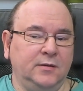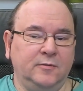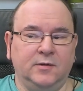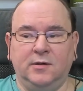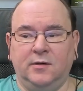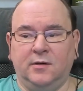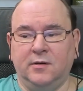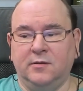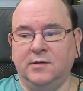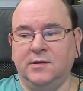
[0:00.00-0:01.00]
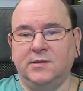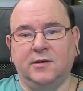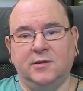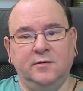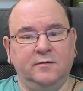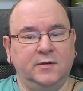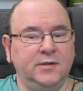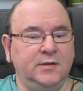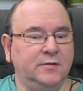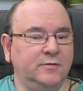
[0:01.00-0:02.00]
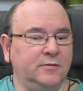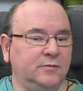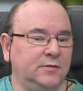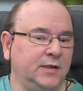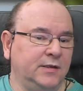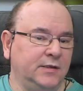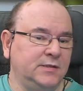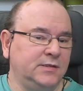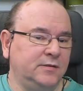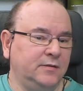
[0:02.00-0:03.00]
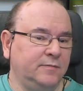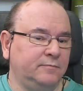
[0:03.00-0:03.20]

one could argue that it's actually very difficult to get access to.